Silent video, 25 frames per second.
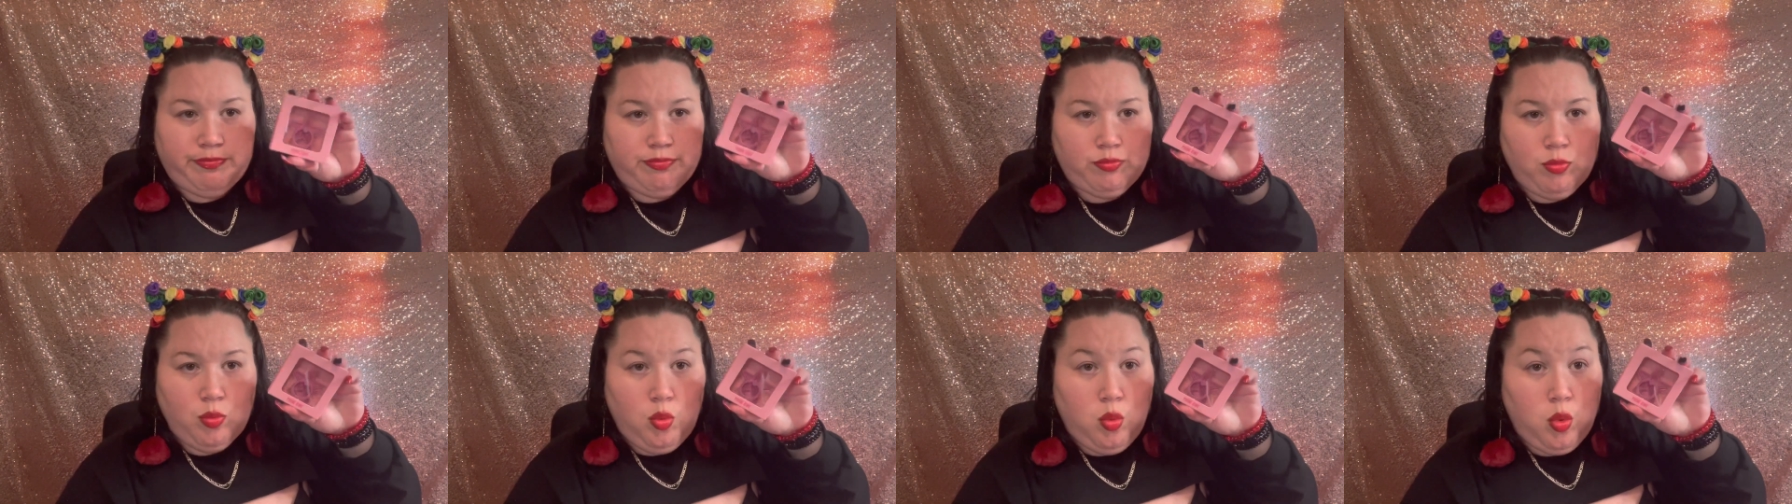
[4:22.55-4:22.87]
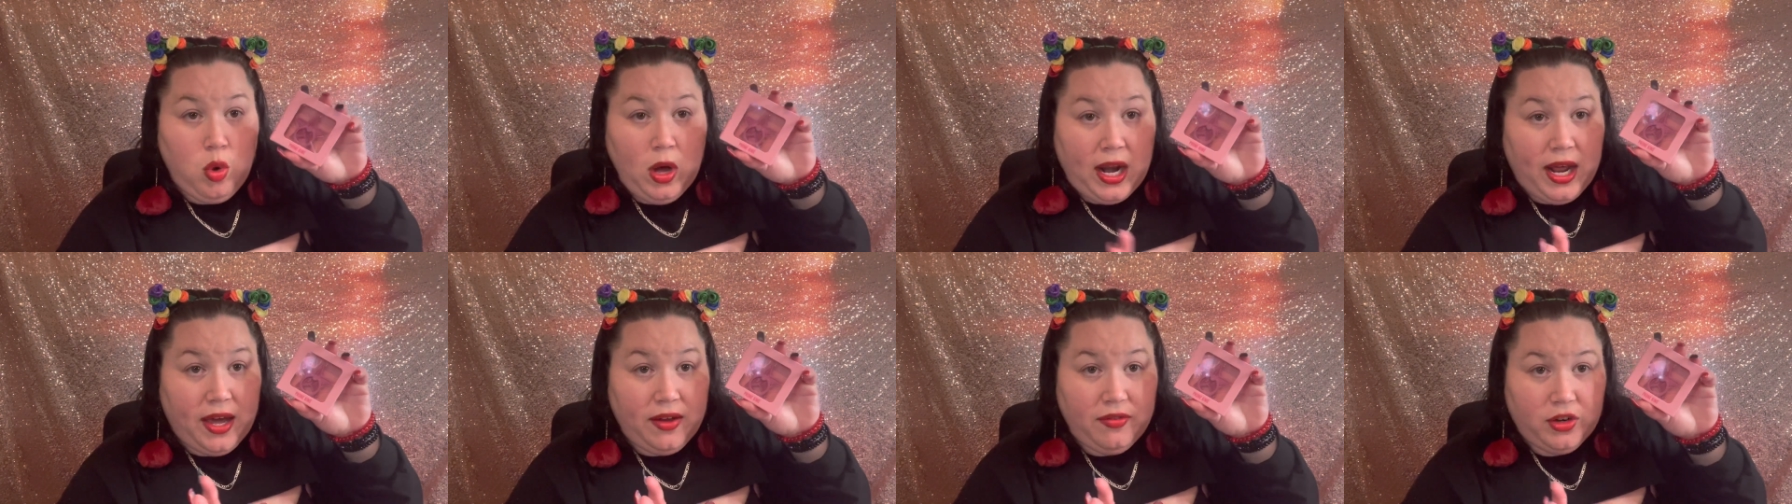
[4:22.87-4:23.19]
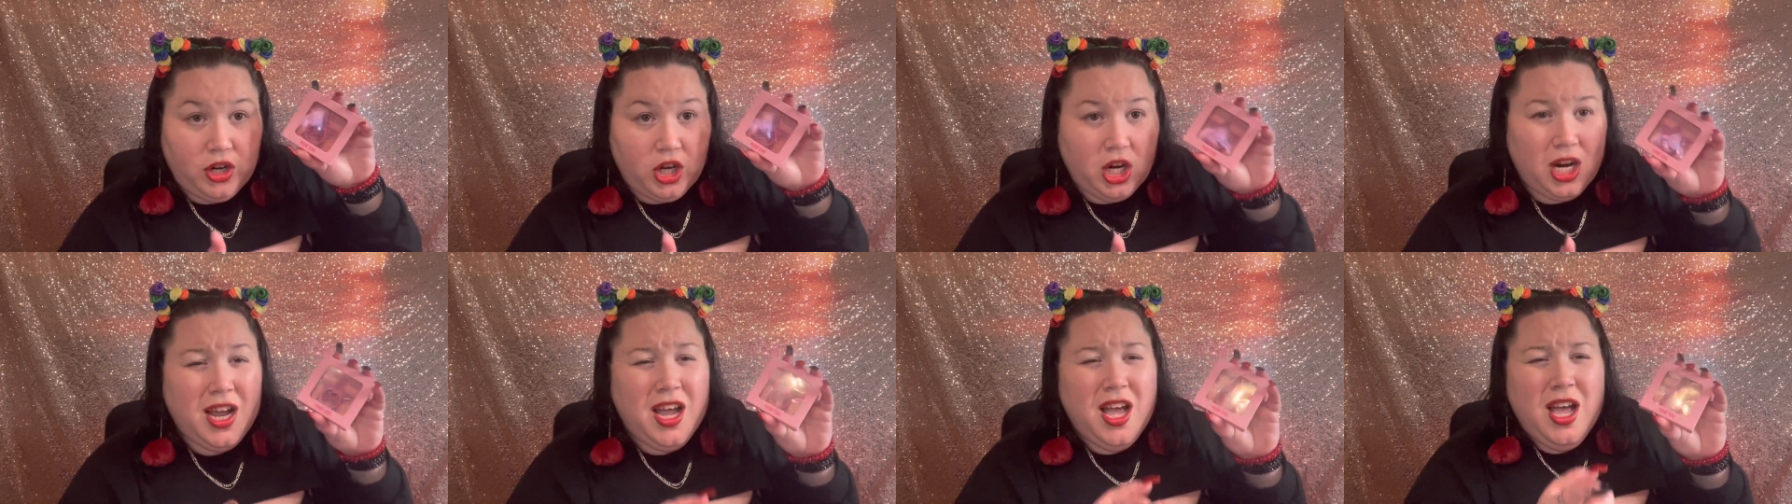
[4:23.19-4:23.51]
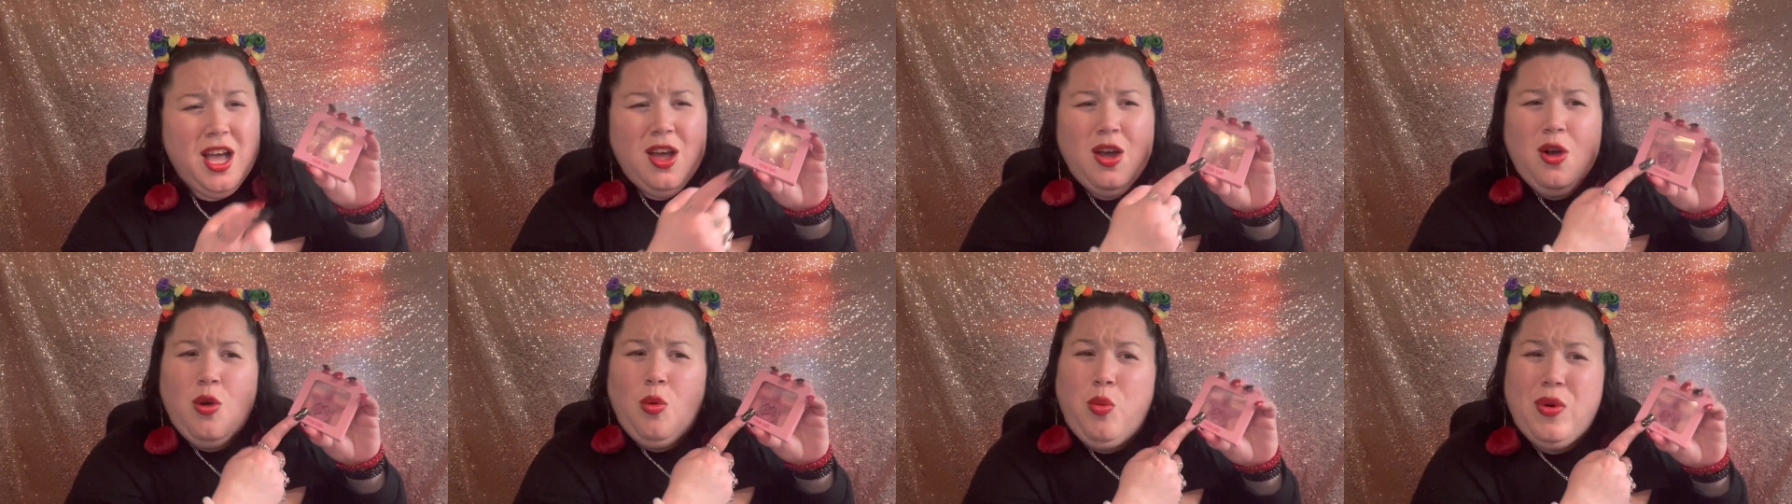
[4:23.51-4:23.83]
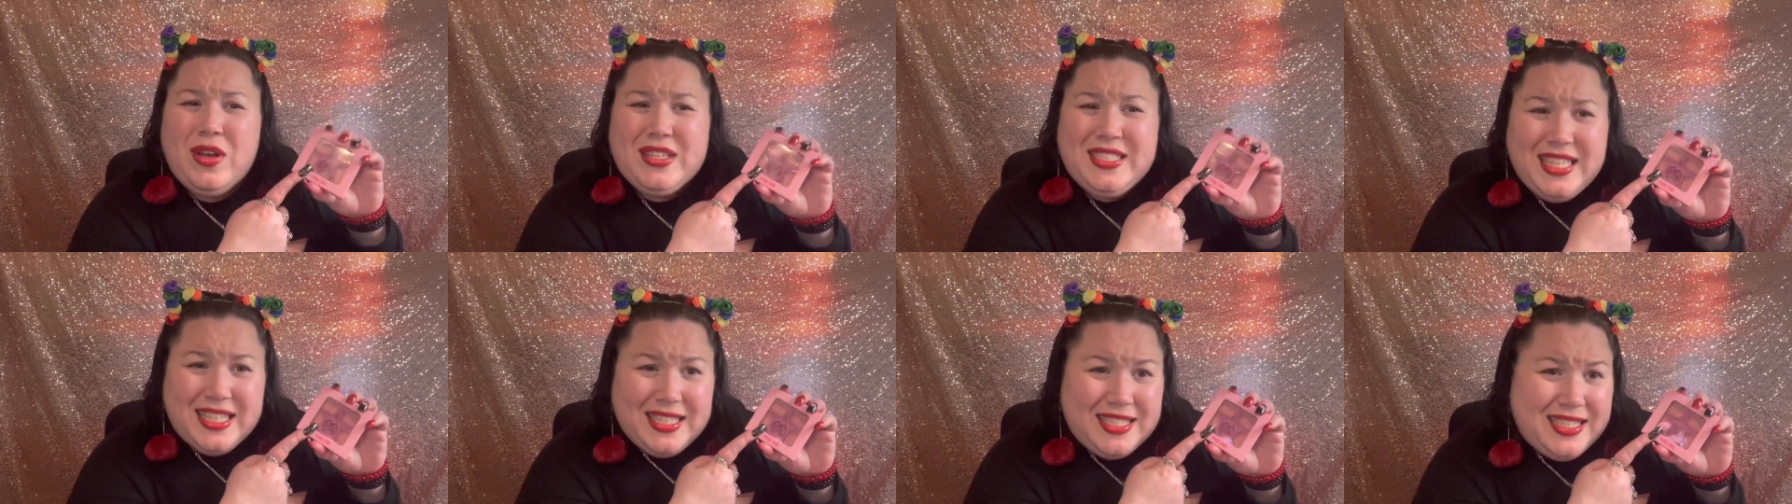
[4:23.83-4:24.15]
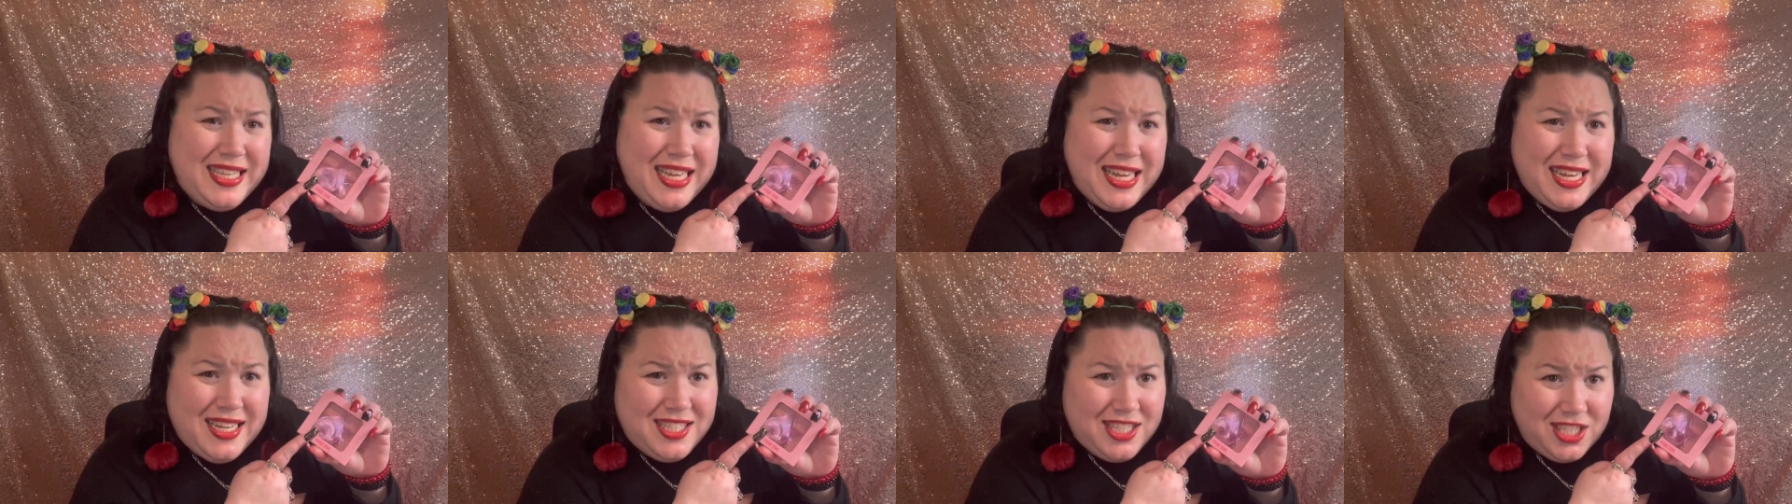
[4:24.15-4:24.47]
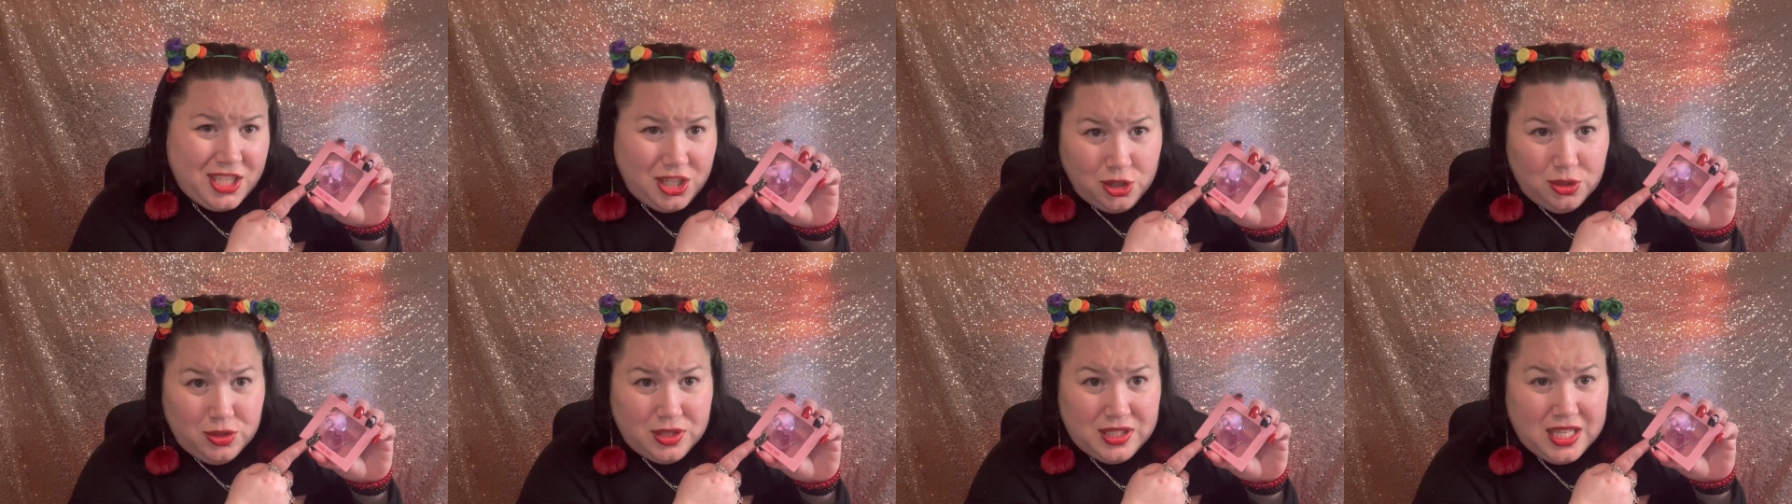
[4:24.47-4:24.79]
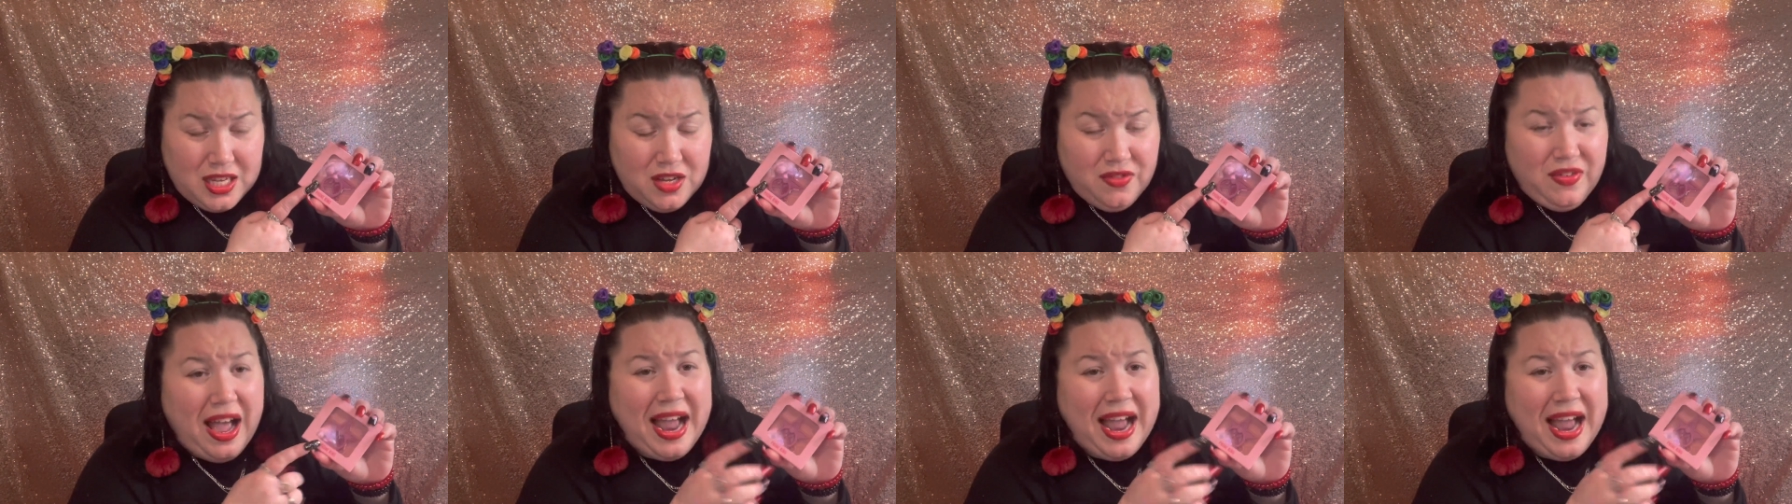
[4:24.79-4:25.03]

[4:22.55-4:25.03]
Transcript: whatever. Was this the exclusive?